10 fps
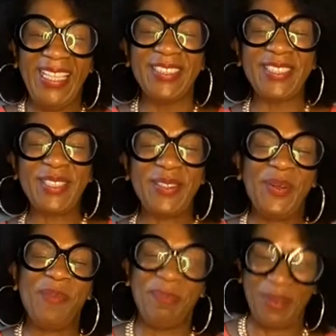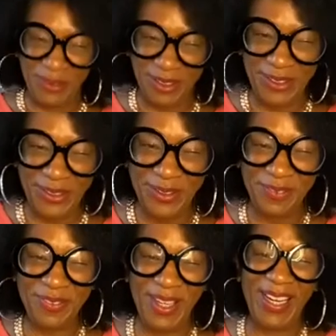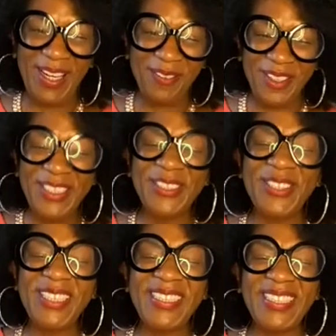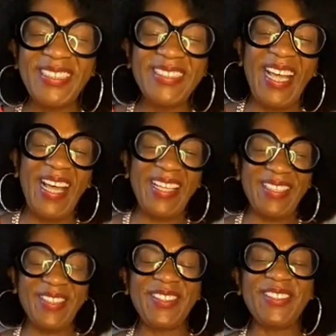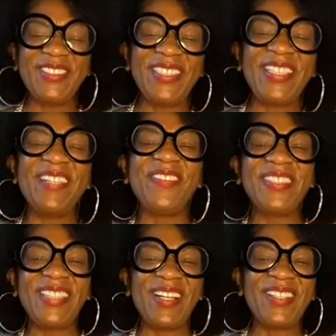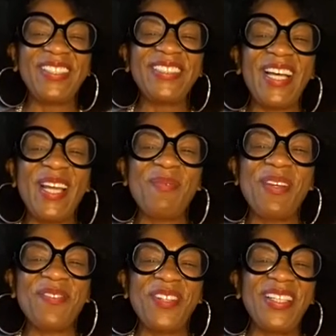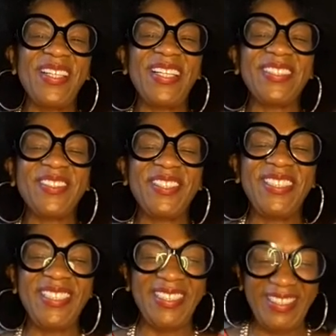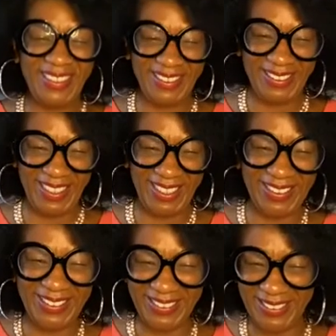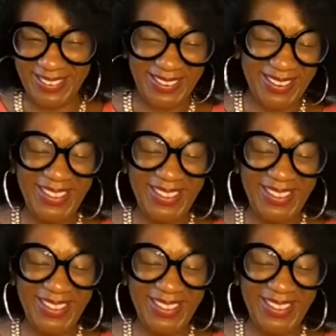So Mona, you rejoined us and you're going to give us our assignment for the next 3 days. Yes?